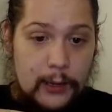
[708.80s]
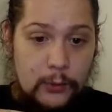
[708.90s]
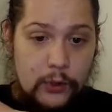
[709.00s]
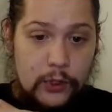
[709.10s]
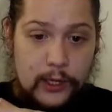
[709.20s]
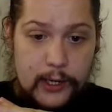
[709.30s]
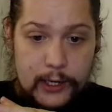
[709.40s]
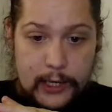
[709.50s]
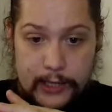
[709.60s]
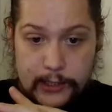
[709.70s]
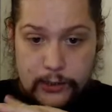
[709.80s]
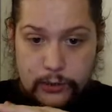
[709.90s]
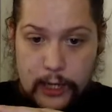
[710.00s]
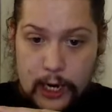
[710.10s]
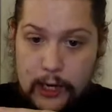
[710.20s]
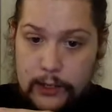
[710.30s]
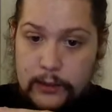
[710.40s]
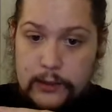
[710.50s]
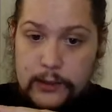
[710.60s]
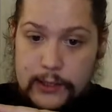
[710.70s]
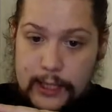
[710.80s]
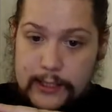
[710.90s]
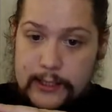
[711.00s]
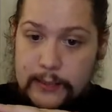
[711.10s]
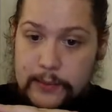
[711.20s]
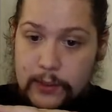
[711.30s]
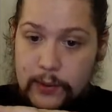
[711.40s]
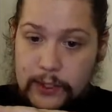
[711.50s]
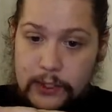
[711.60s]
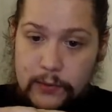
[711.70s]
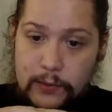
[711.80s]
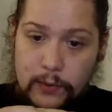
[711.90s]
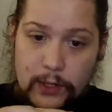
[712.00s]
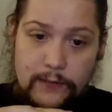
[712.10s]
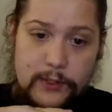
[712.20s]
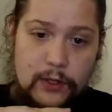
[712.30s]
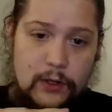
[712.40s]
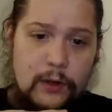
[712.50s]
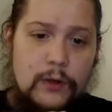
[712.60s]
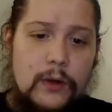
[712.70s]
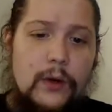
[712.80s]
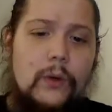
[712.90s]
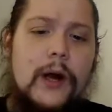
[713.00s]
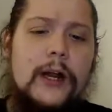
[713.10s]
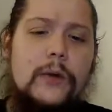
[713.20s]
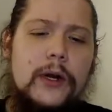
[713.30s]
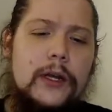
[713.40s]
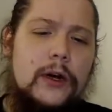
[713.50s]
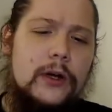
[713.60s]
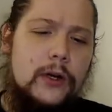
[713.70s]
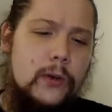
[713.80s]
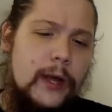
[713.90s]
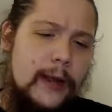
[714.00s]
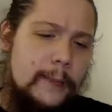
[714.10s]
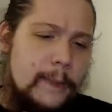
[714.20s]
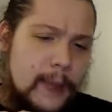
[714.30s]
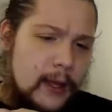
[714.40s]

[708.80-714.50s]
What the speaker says: Abul Khayazuan sidestepped the question with one of his own. "Why do you want to go to Kuwait?"